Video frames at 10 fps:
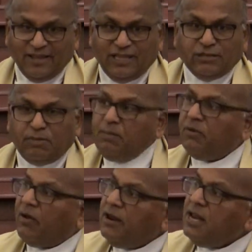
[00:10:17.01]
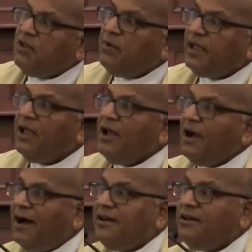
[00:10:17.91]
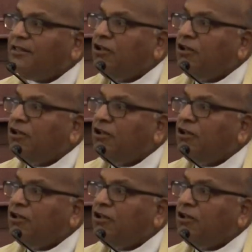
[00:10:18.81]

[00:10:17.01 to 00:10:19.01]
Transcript: These people were living under